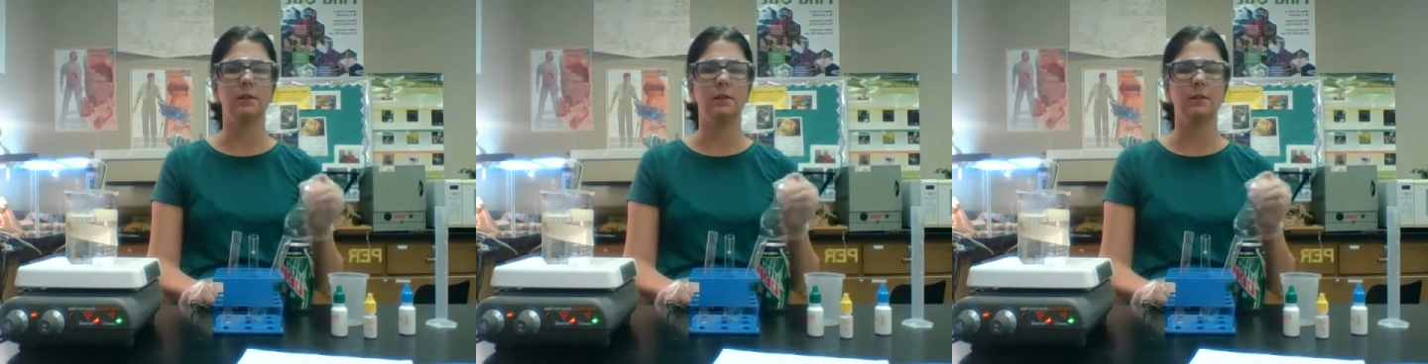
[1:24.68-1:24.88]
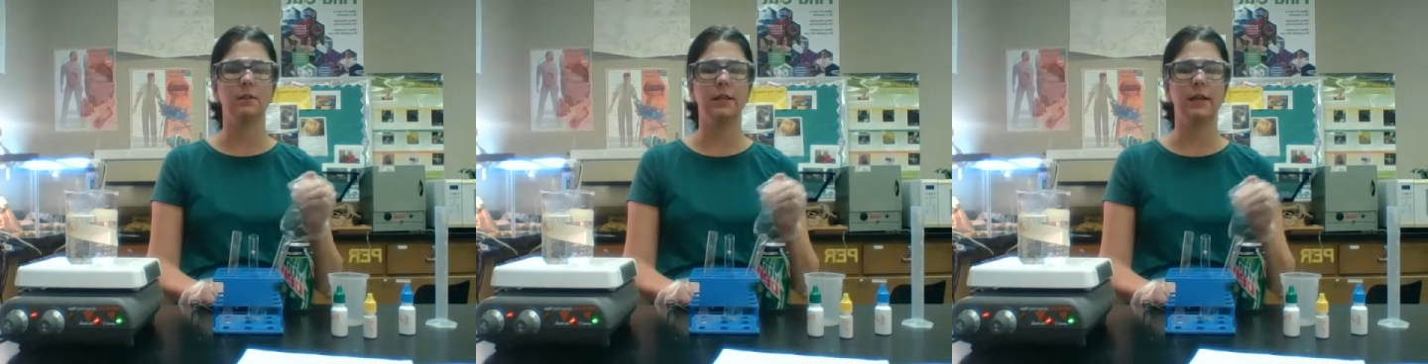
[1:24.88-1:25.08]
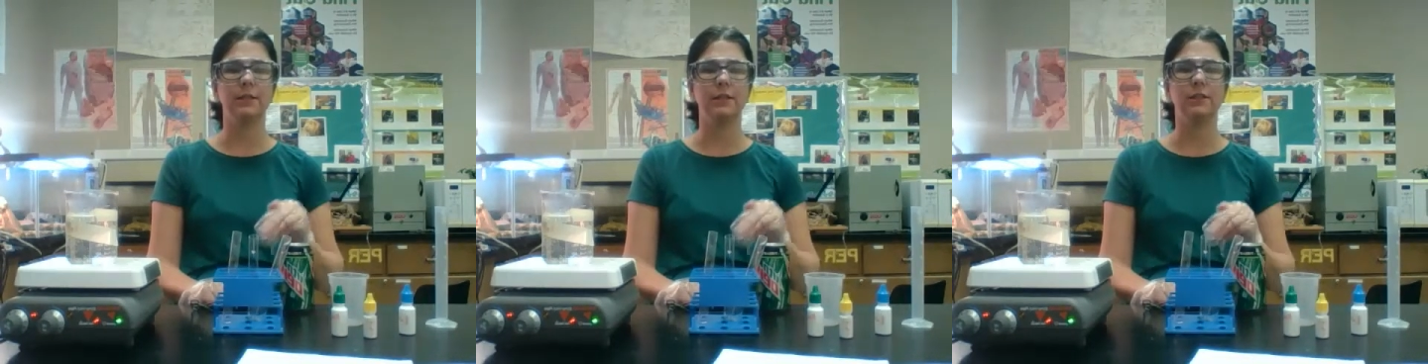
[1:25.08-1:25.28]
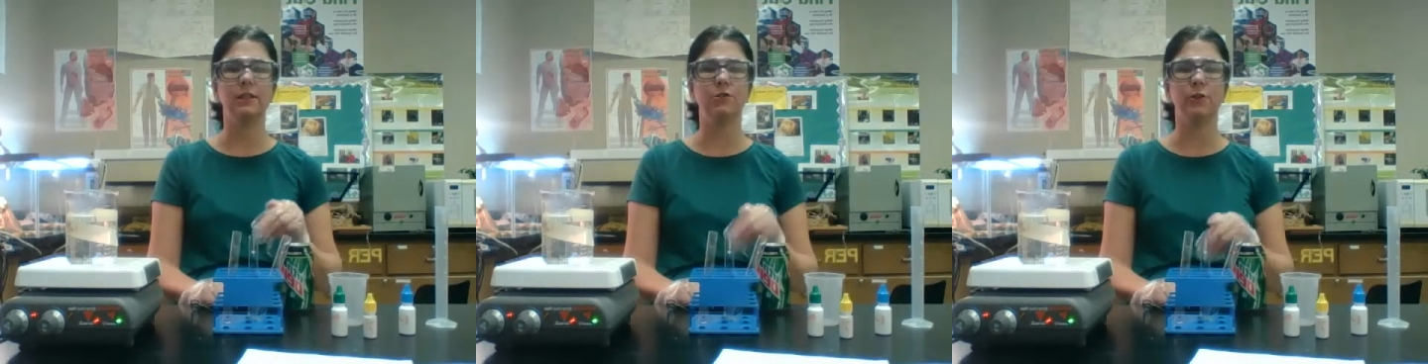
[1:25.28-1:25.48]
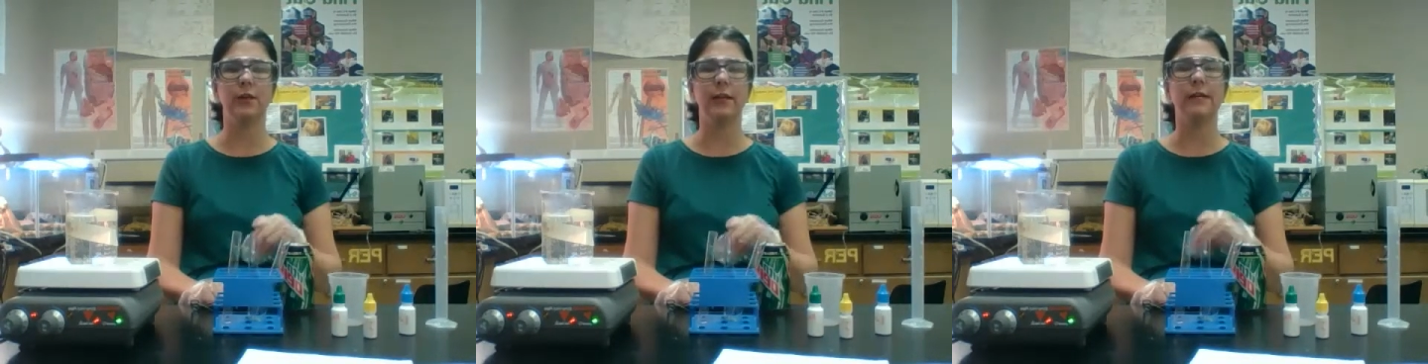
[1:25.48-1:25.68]
The energy
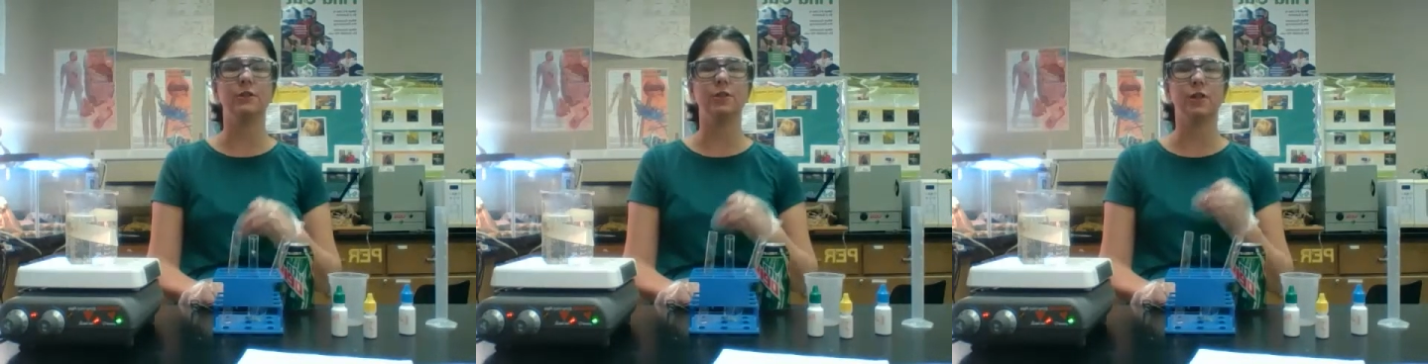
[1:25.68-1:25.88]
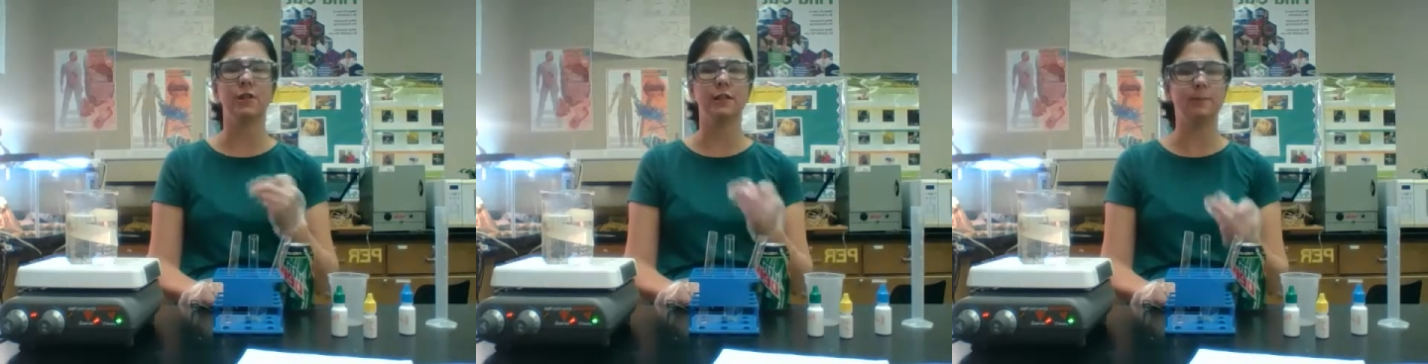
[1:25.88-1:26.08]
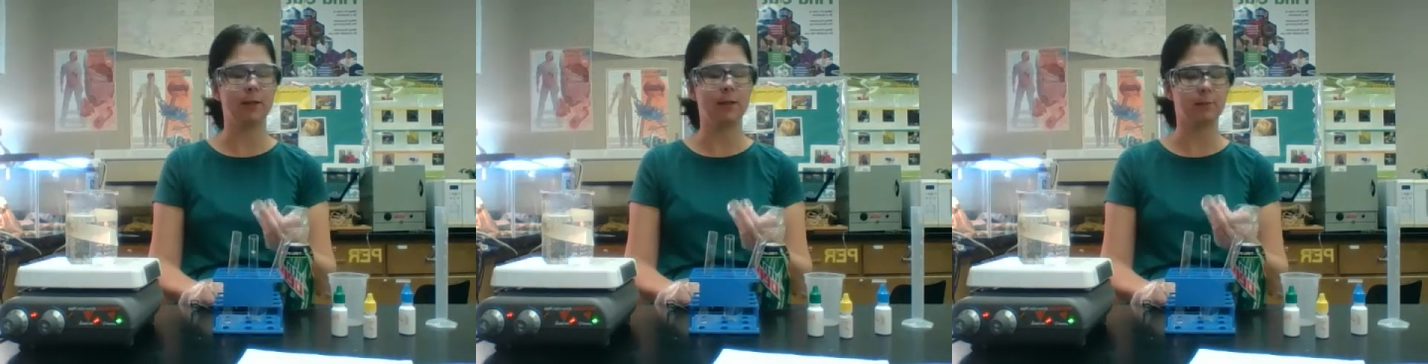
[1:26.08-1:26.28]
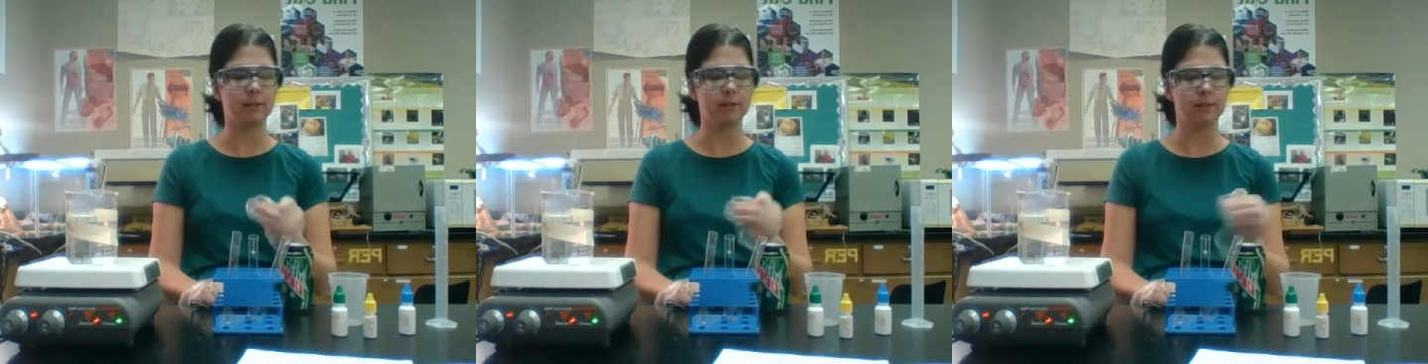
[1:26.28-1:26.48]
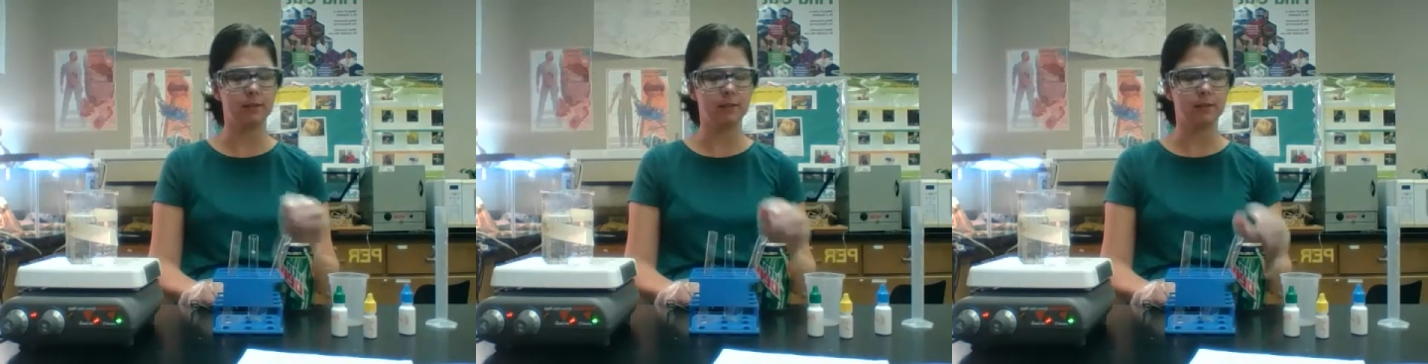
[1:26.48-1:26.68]
drink is your
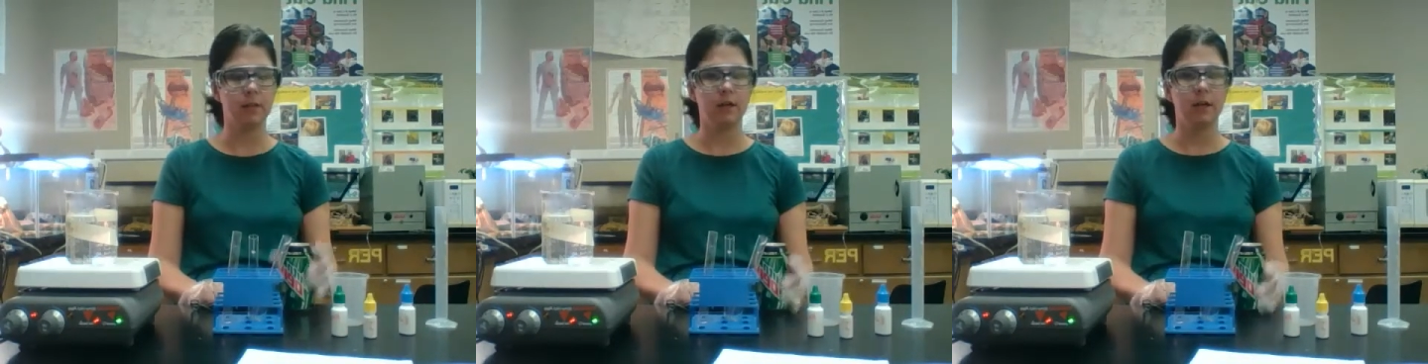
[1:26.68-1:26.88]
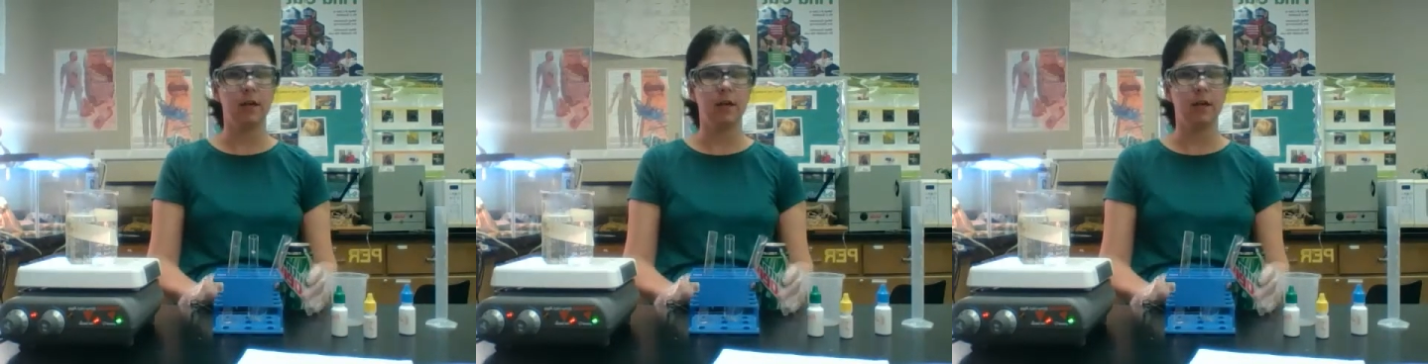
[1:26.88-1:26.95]
experimental,